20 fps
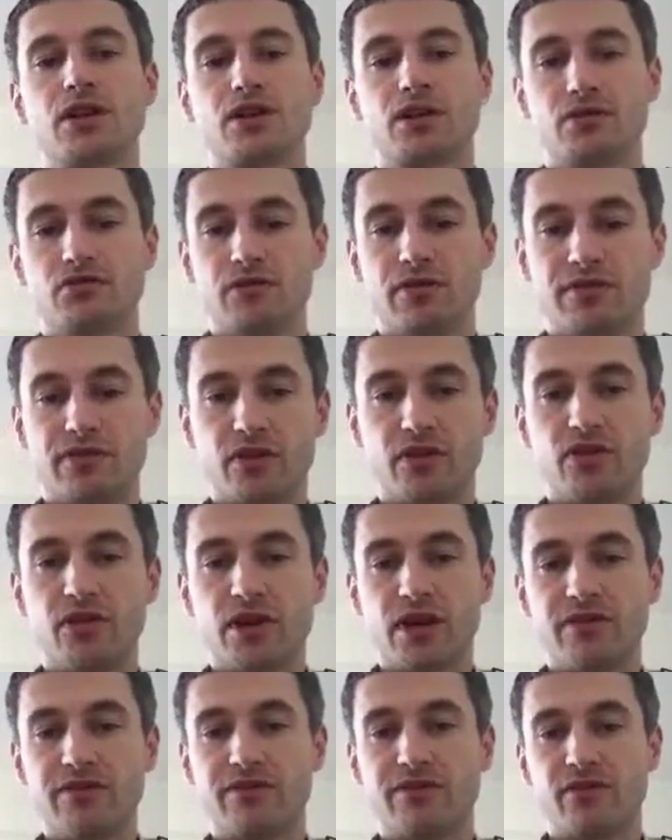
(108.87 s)
to
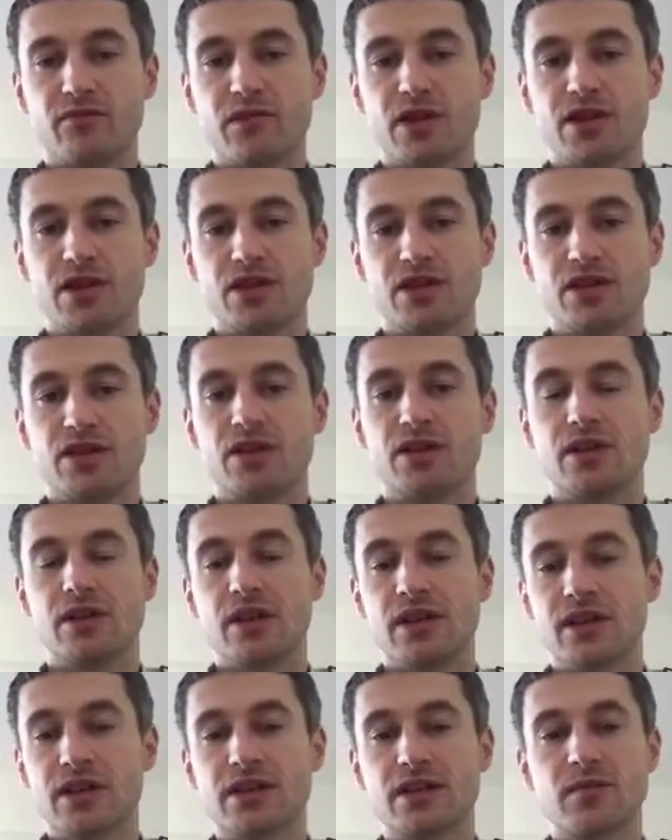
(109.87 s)
reviewing information,
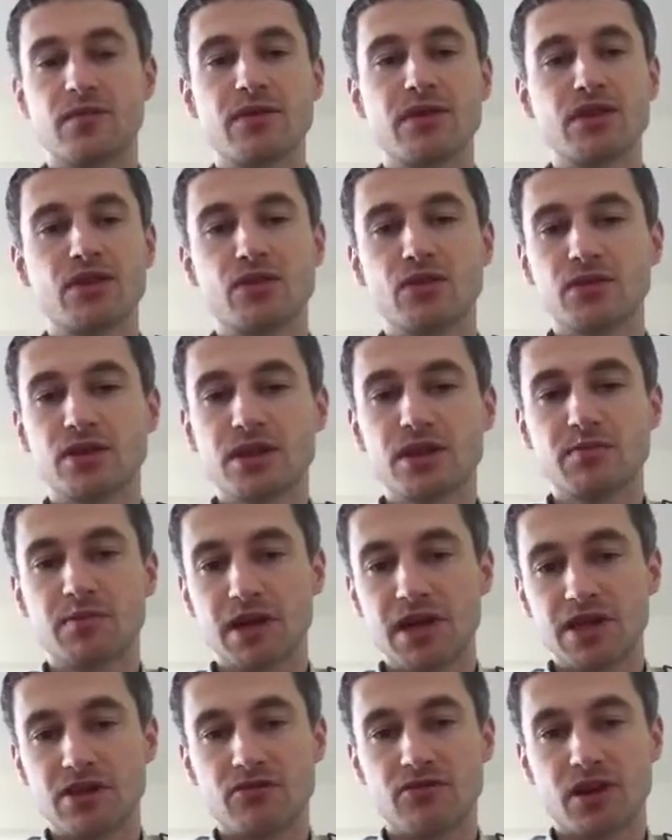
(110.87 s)
and it's something called
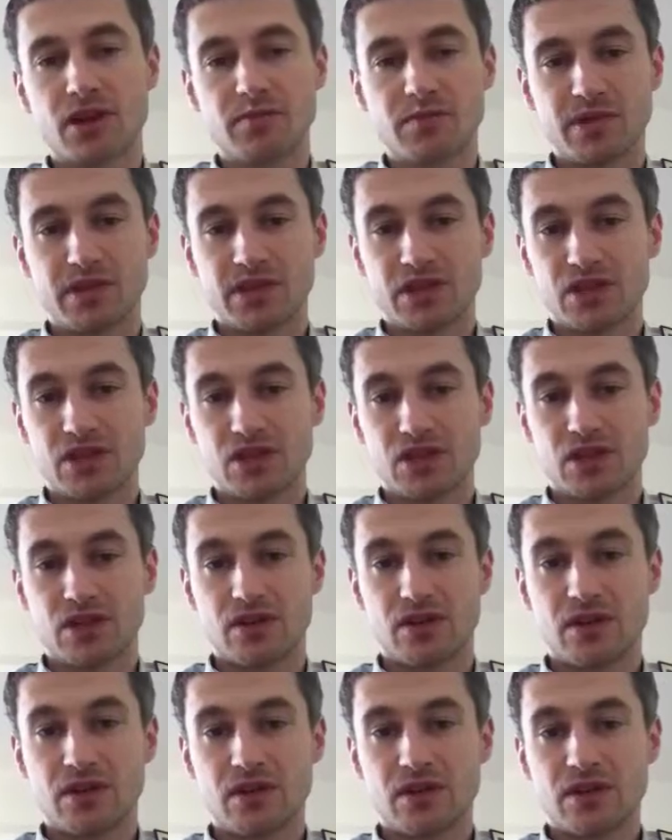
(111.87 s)
spaced
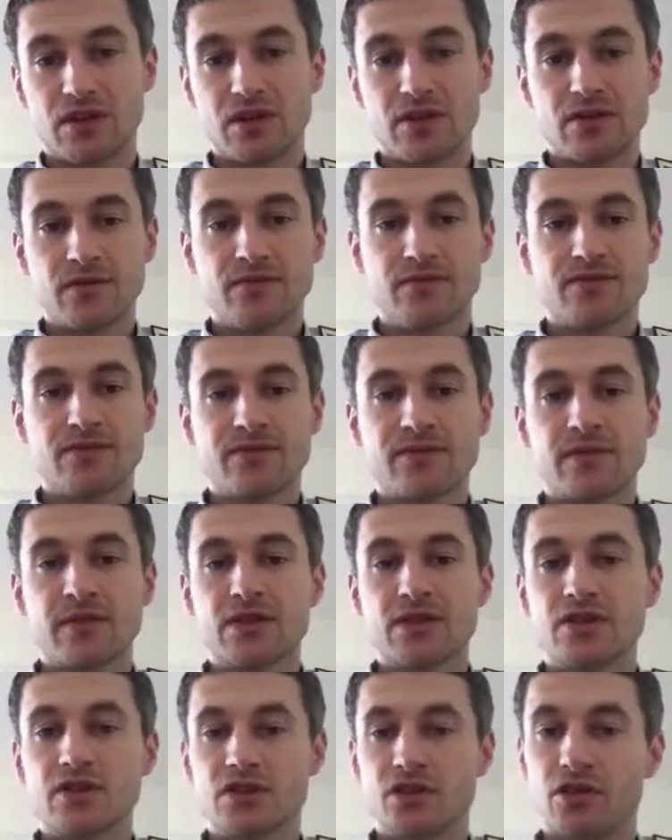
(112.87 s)
repetition.
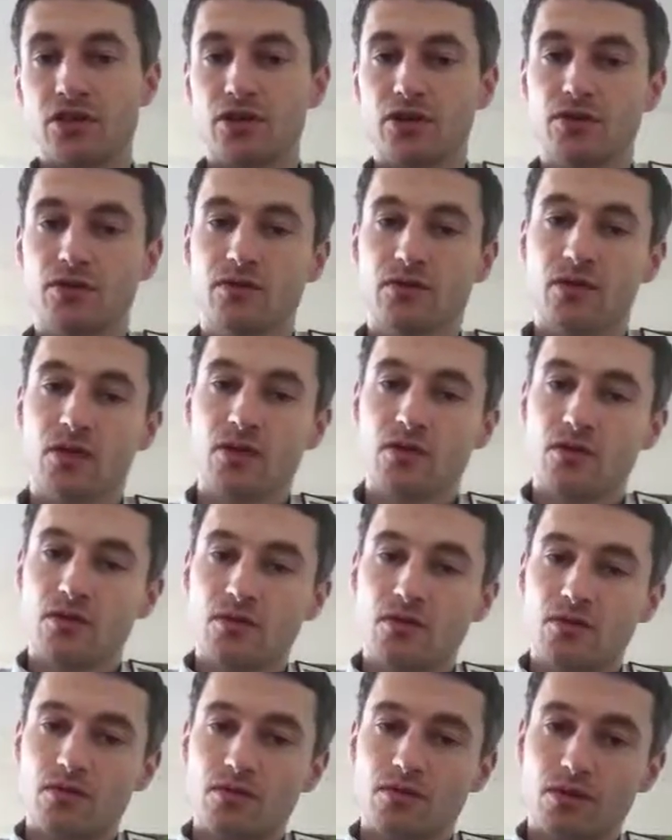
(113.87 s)
So
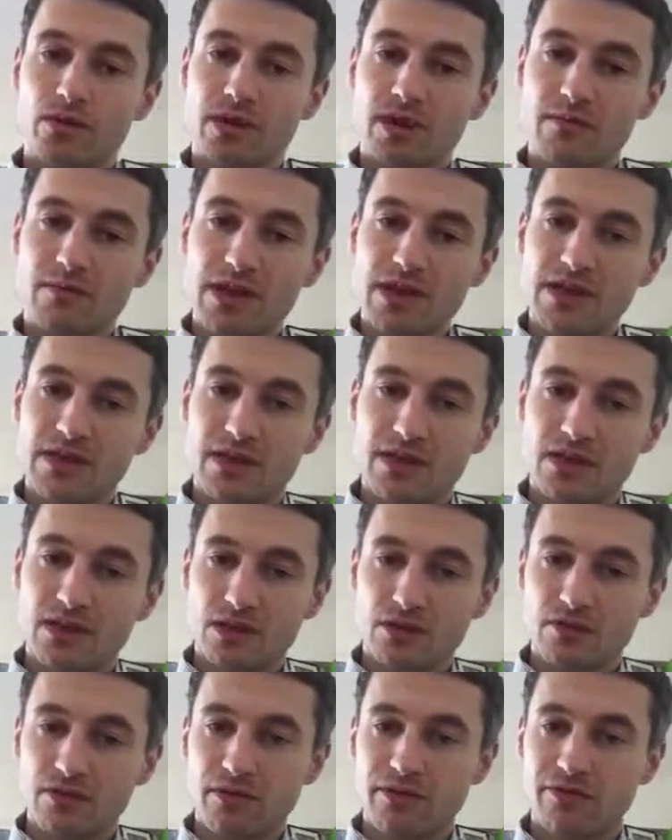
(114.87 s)
what that means is
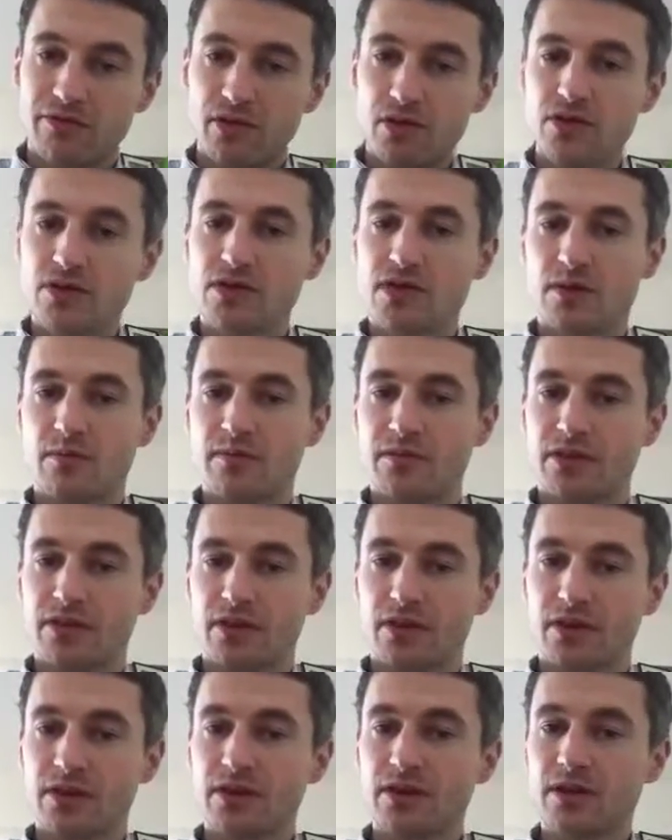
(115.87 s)
you review
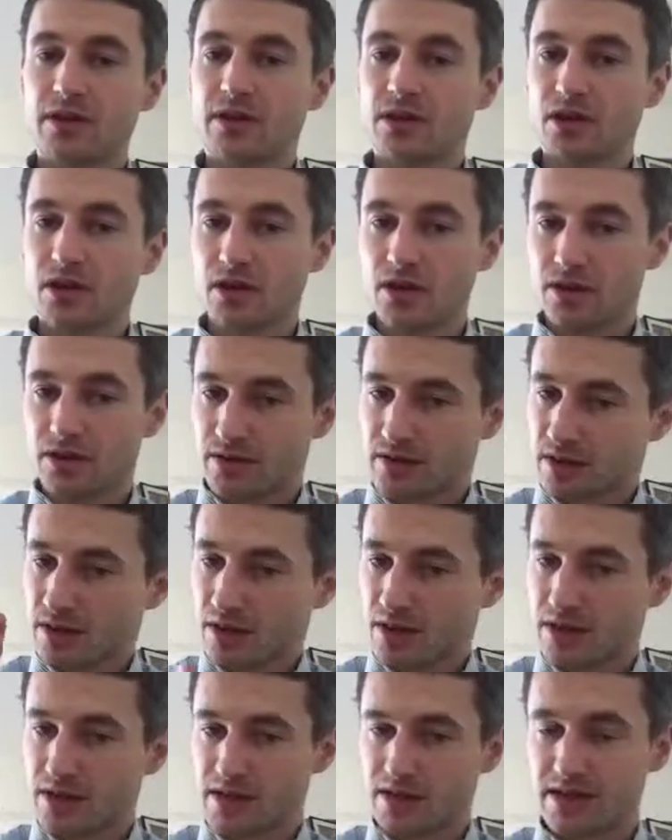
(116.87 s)
something
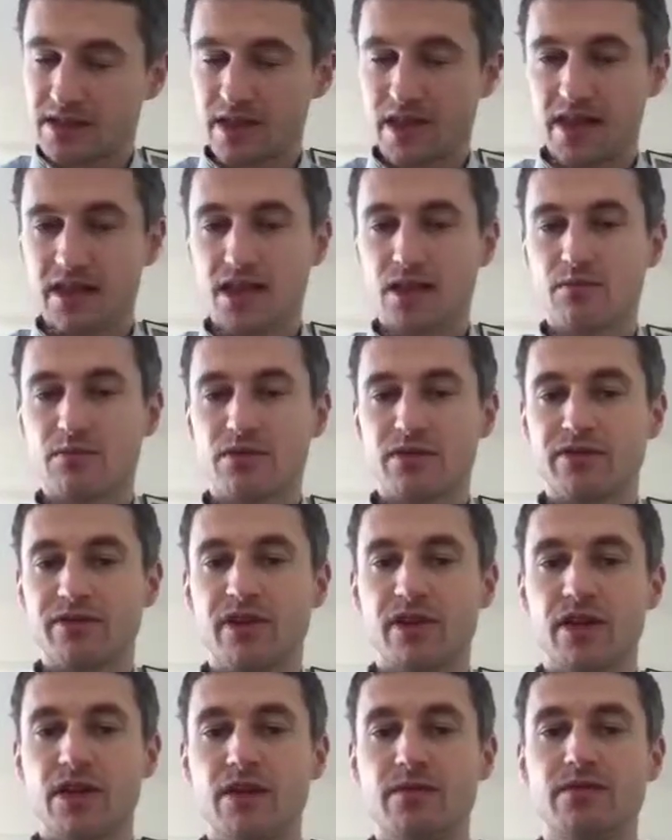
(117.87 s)
a set number of
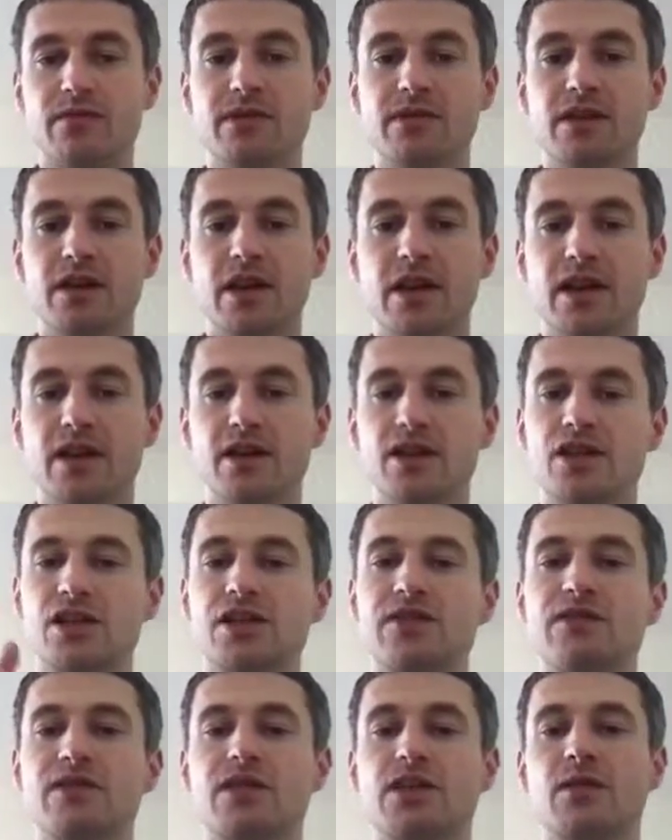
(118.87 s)
times, and it
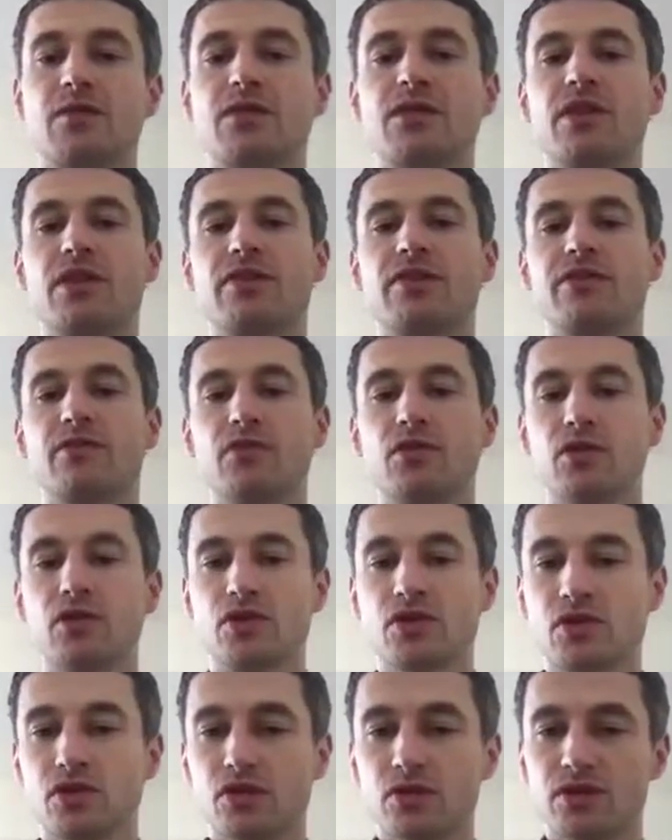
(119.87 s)
shifts something from your
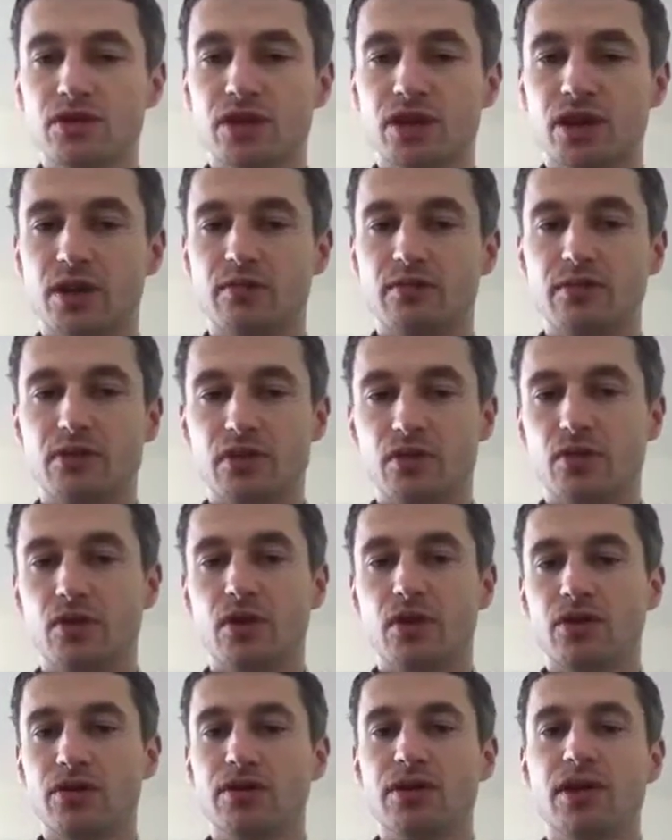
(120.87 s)
short-term to your
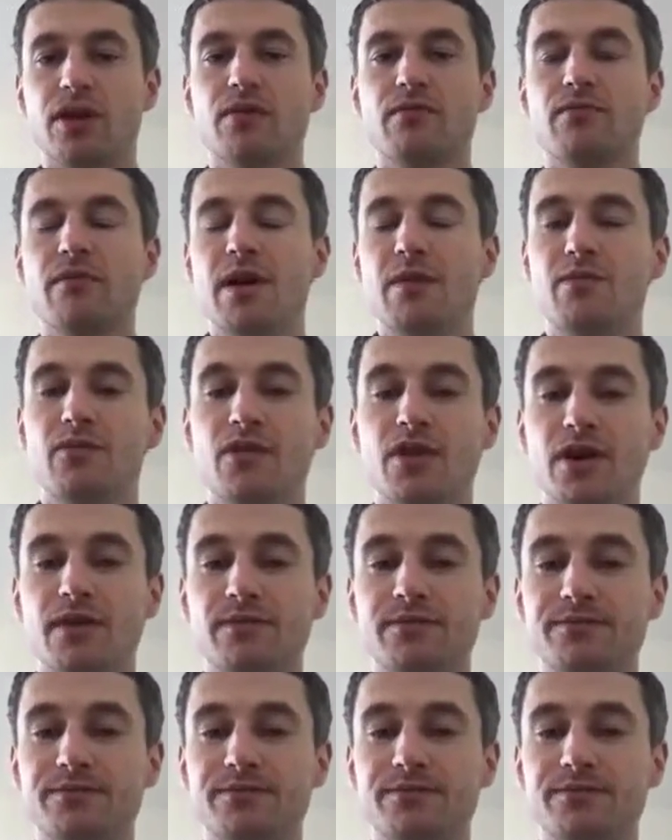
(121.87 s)
long-term memory.